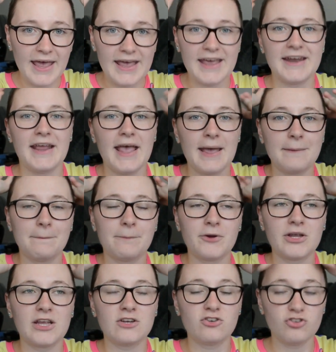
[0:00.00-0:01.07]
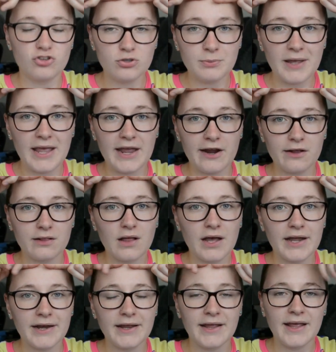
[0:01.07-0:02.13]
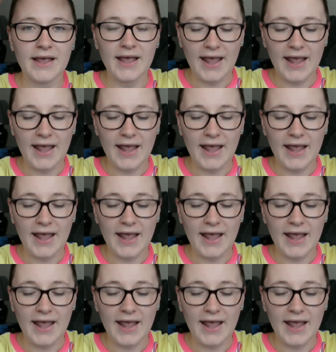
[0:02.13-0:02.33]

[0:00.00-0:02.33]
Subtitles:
head and bring it to my hairline